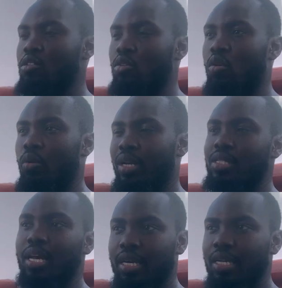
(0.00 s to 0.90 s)
So with
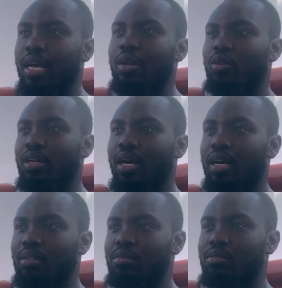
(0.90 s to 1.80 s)
this idea, I know there
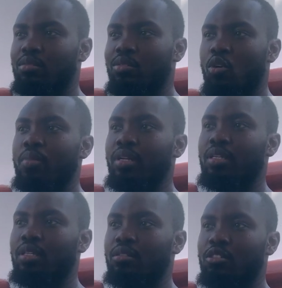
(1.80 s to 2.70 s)
are so
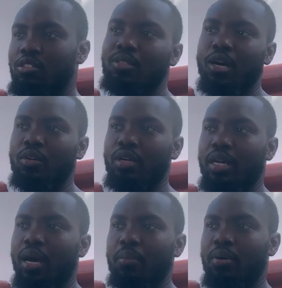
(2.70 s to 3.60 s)
many truths out there
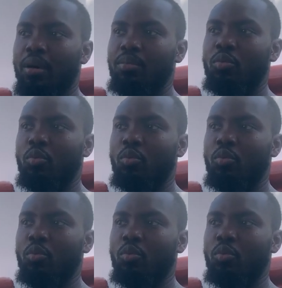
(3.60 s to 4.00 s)
that probably